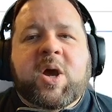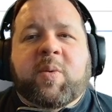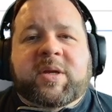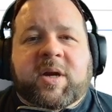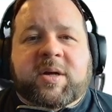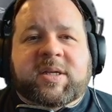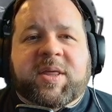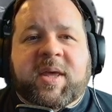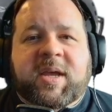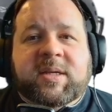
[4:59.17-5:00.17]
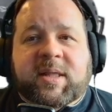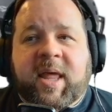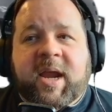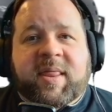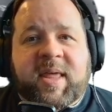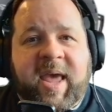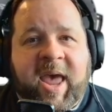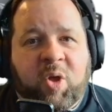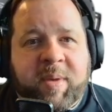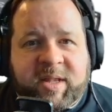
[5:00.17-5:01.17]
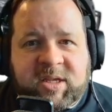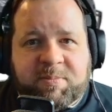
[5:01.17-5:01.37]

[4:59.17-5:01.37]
we start to see things like the helmets